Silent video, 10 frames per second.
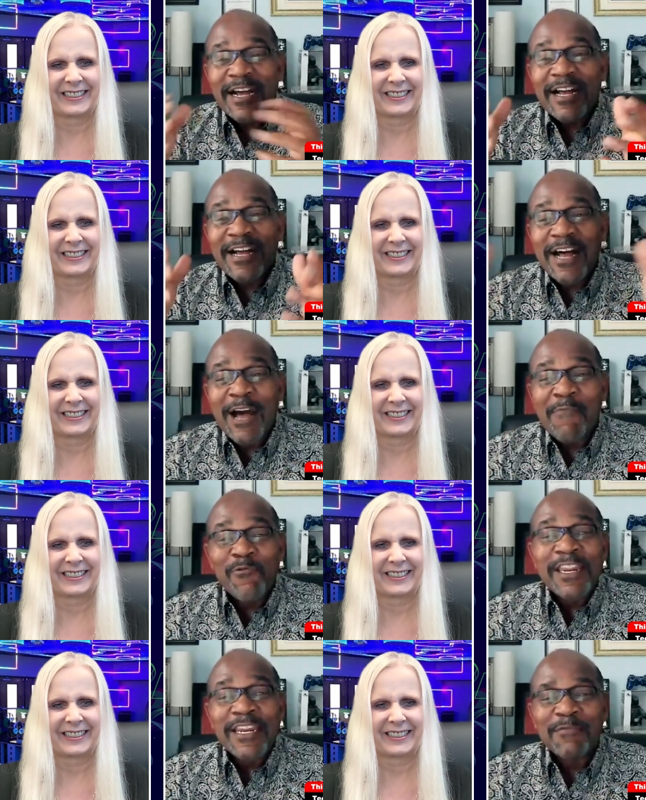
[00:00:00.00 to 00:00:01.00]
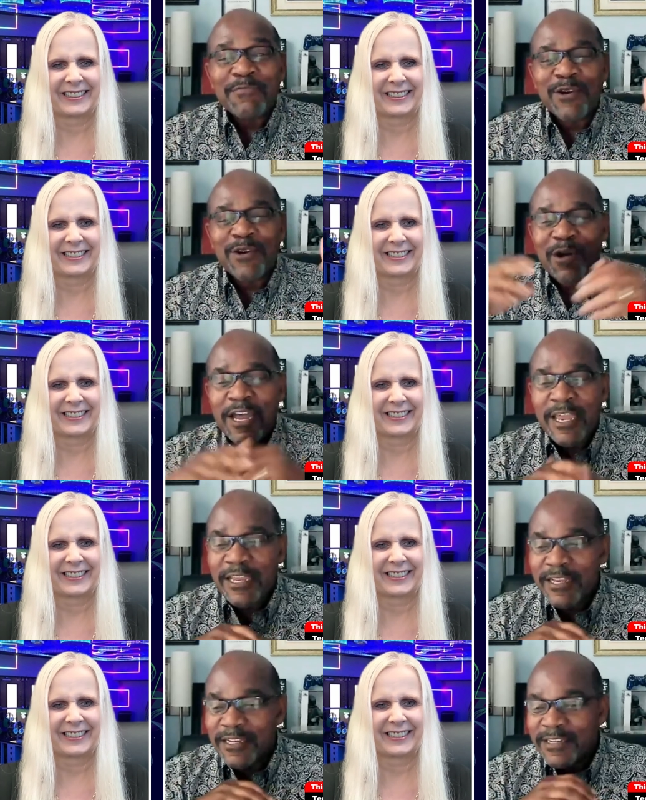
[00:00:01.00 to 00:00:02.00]
Speaker 1: I'm ready to come to
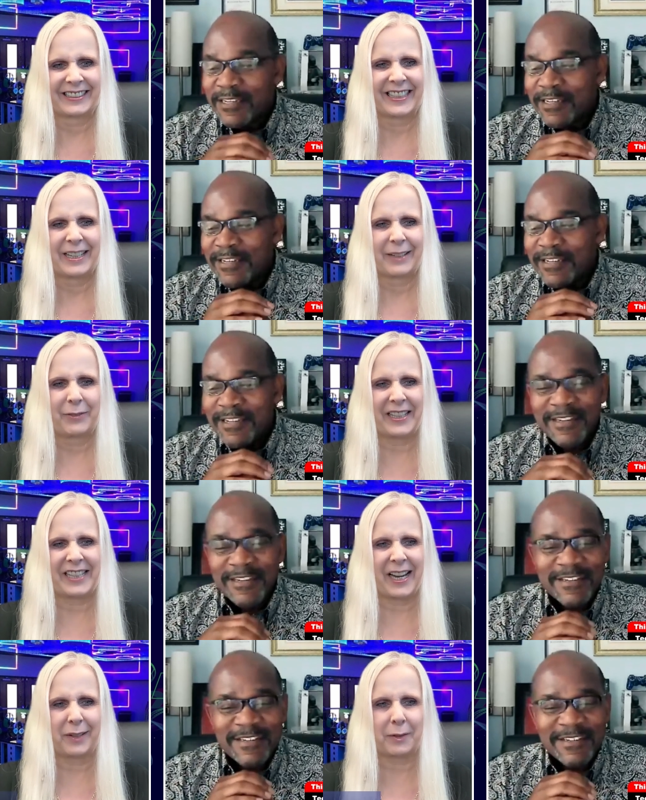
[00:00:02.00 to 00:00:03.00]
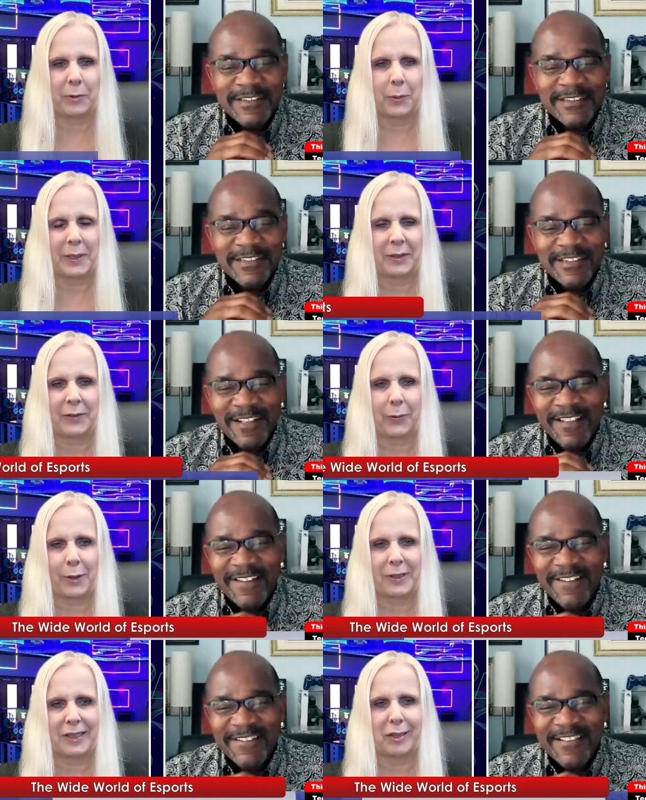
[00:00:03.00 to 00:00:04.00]
Hawaii.
Speaker 2: Fantastic. Well, we look
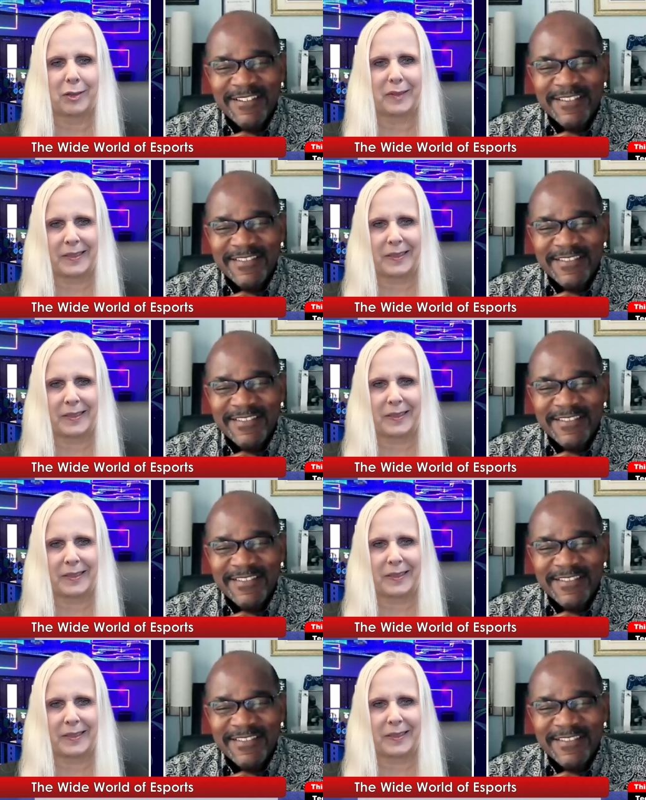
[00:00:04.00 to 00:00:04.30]
forward to